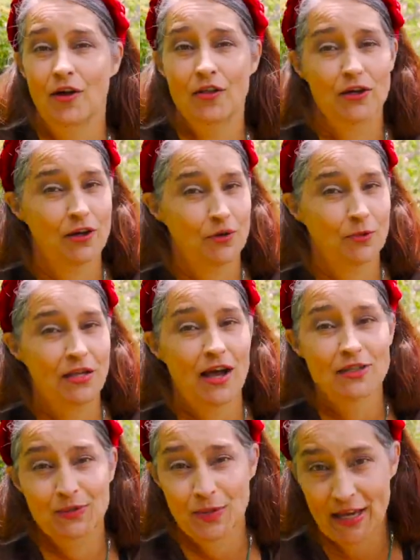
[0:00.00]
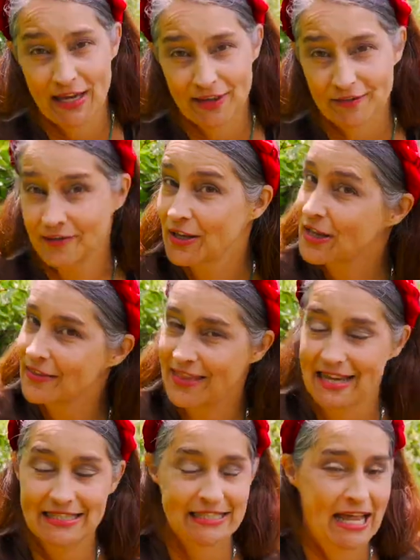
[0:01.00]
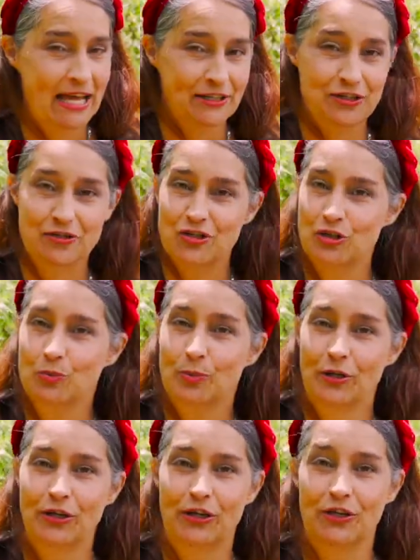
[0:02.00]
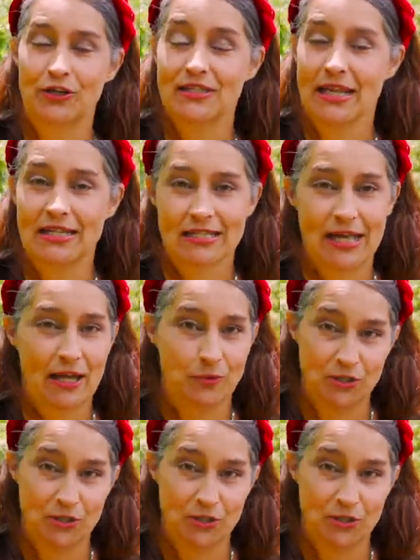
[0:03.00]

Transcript: Although we also have that Saturn Jupiter sextile,